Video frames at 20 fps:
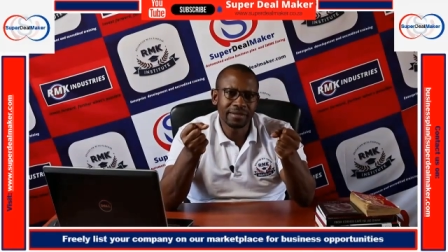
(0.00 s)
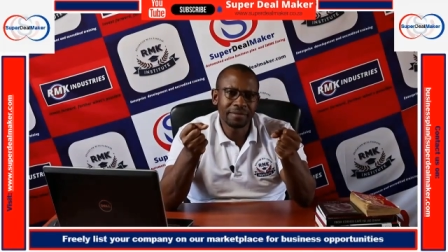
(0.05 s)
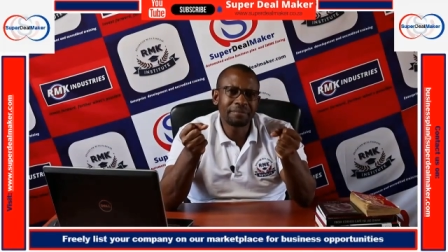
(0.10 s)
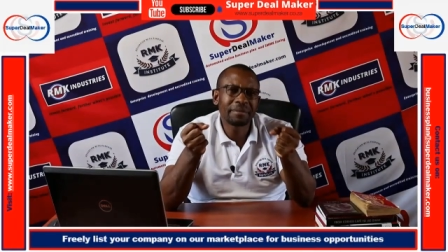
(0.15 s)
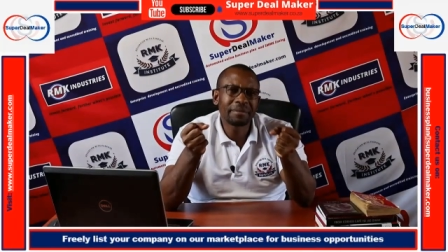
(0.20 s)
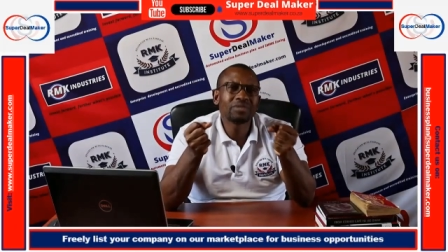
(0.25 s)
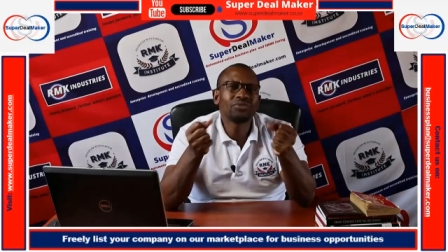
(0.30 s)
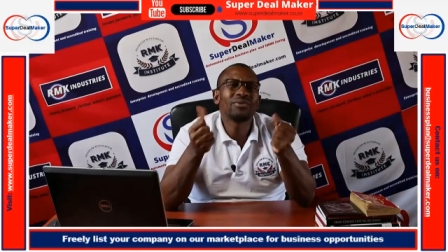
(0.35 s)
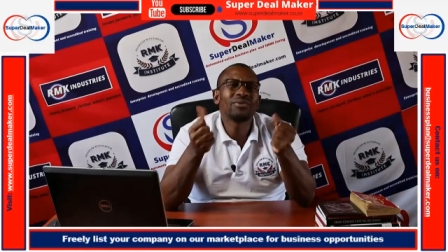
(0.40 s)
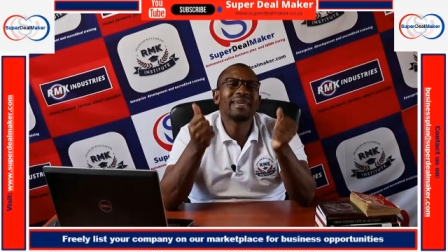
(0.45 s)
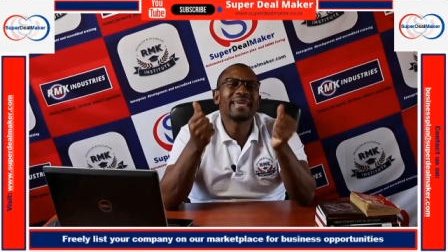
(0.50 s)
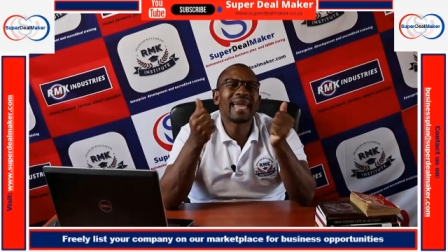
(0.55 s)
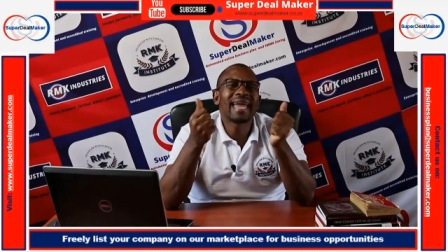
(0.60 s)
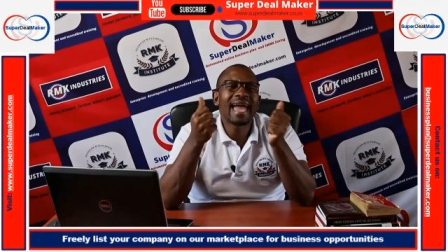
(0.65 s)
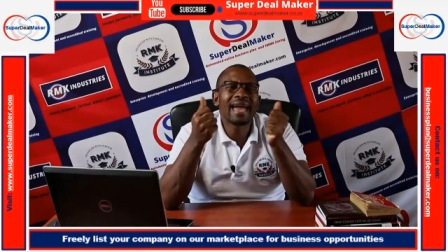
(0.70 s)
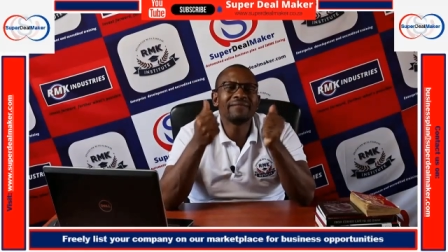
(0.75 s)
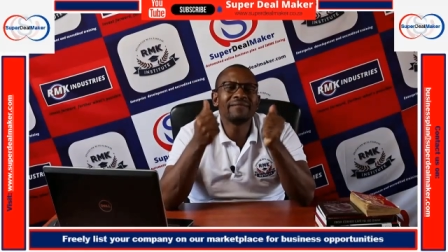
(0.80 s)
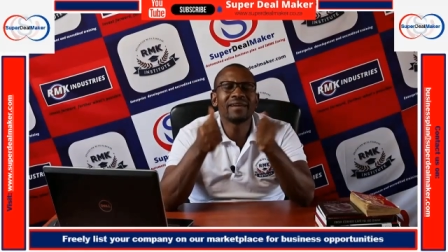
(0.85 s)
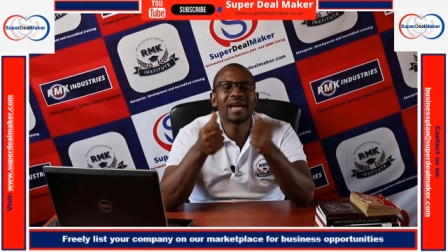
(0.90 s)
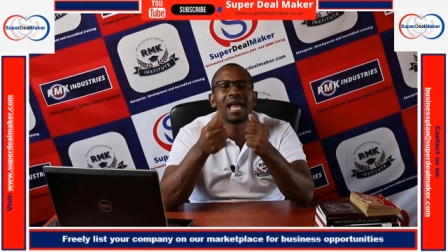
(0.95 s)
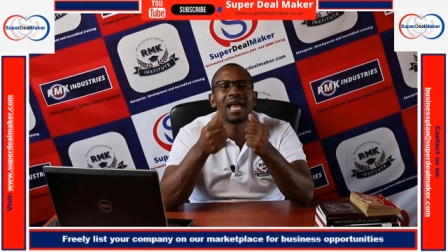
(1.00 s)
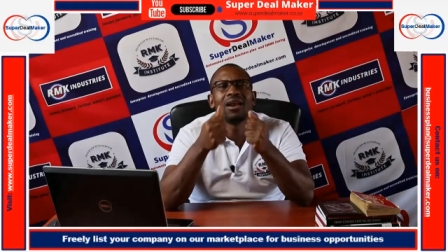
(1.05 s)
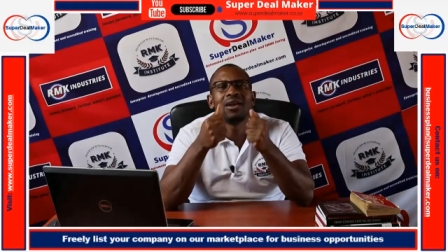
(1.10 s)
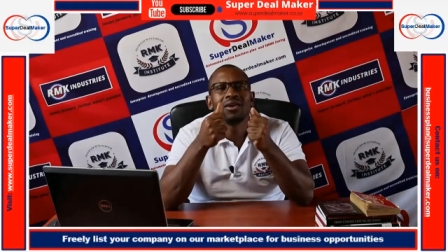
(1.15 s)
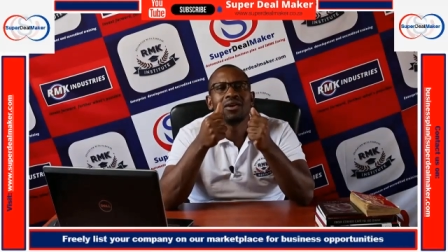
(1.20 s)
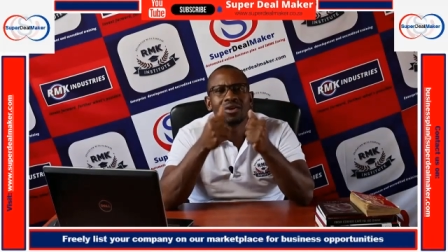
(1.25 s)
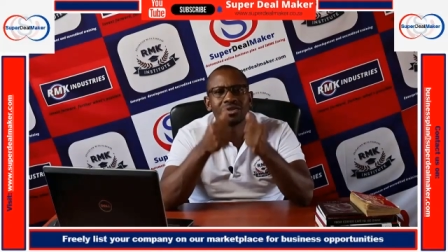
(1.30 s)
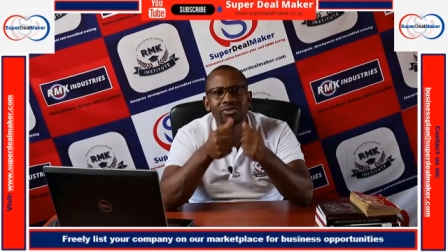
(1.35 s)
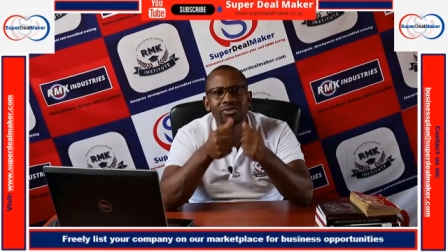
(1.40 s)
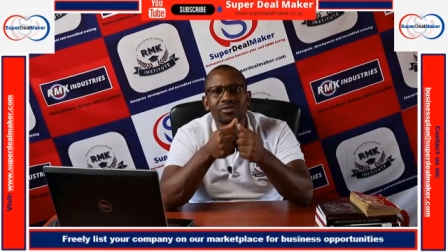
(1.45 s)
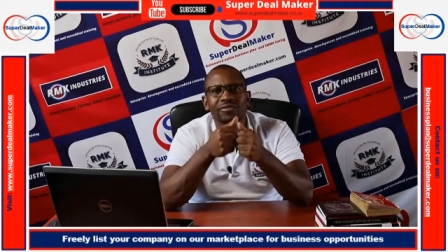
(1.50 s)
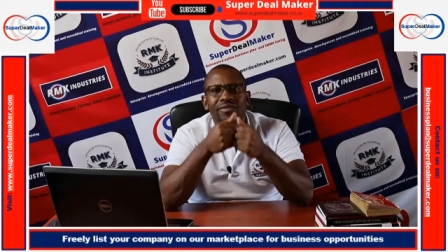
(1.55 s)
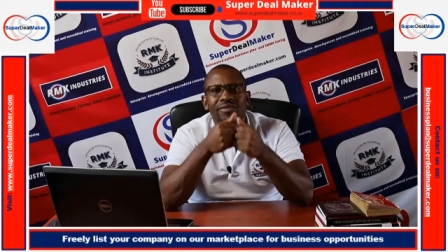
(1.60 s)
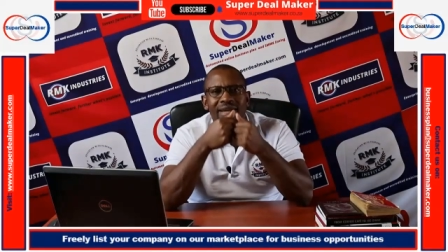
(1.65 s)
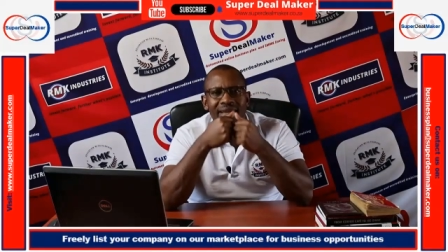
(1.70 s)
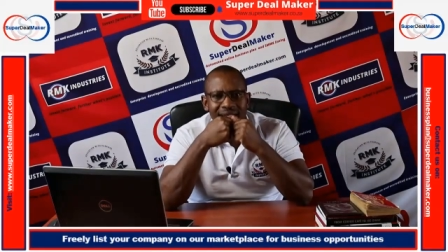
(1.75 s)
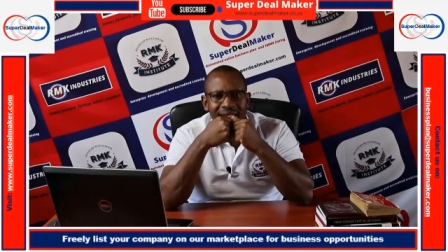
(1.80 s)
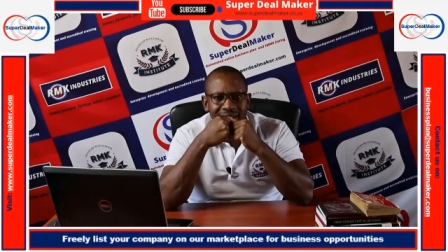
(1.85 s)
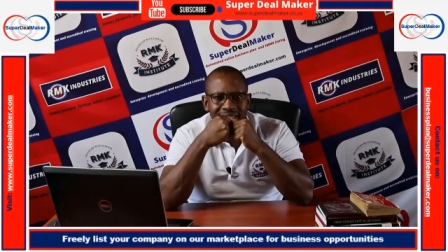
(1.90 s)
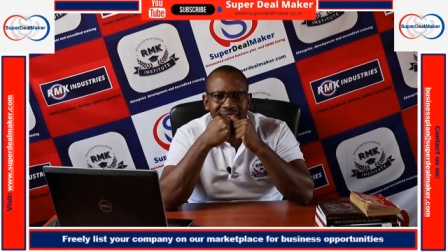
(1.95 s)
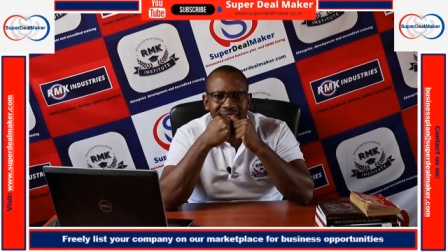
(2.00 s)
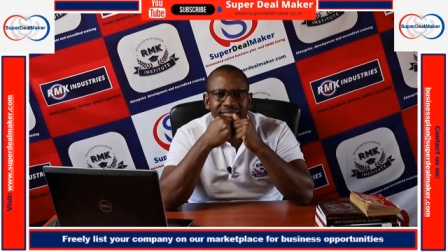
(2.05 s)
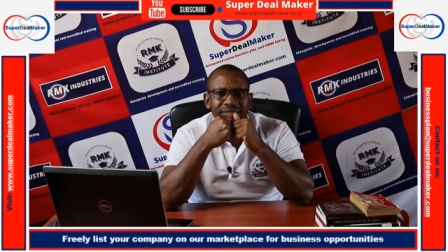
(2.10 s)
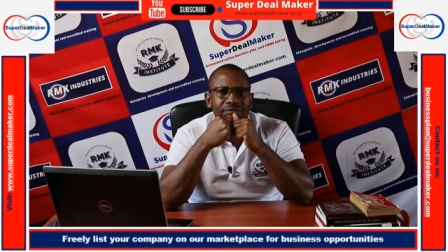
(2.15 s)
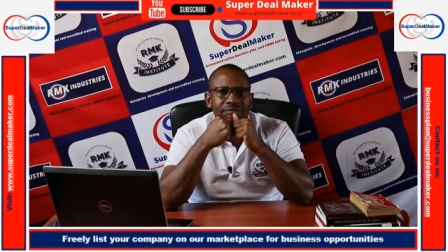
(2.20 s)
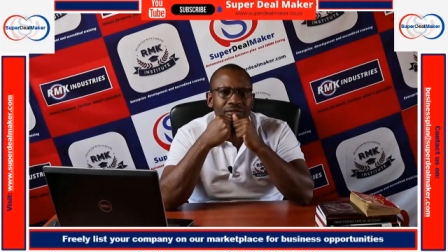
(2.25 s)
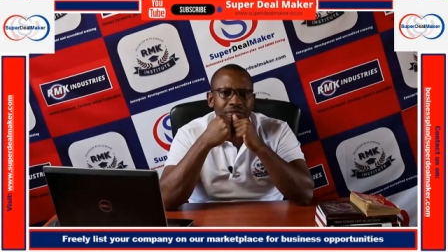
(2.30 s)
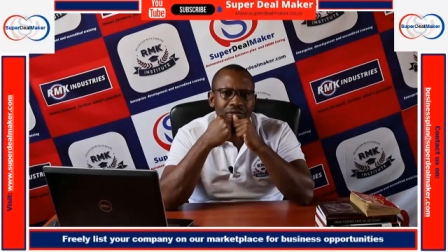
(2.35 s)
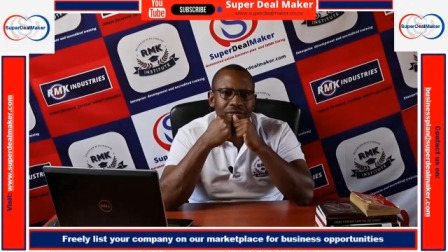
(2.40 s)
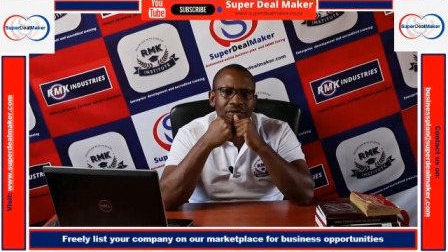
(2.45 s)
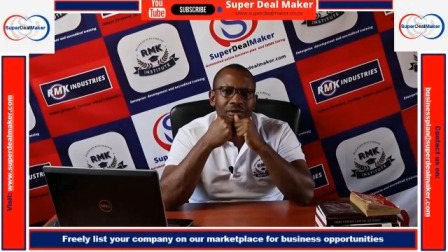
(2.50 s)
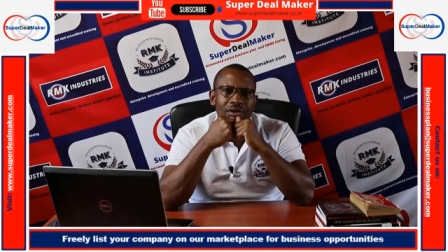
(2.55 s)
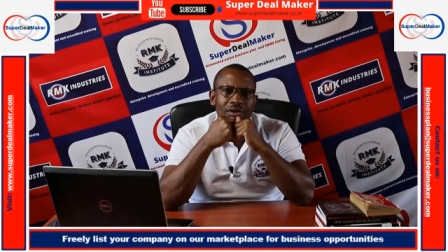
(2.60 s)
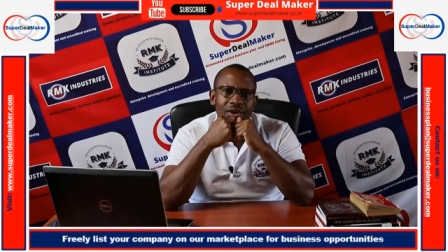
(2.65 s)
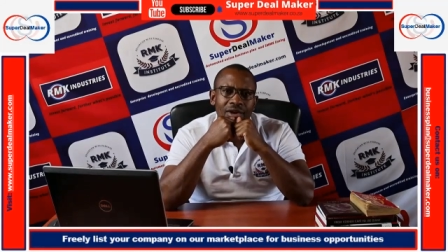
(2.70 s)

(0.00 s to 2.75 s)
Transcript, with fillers: but we have a lot of grants for,